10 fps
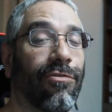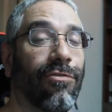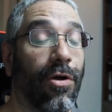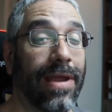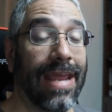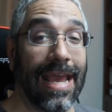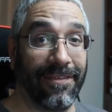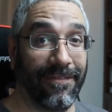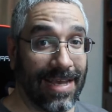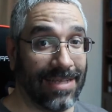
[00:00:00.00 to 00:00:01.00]
growing as
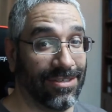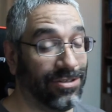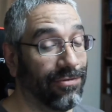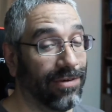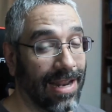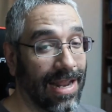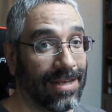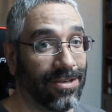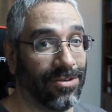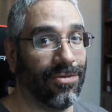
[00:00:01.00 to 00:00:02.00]
fast as you would
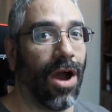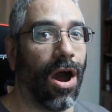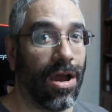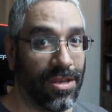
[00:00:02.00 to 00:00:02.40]
like to on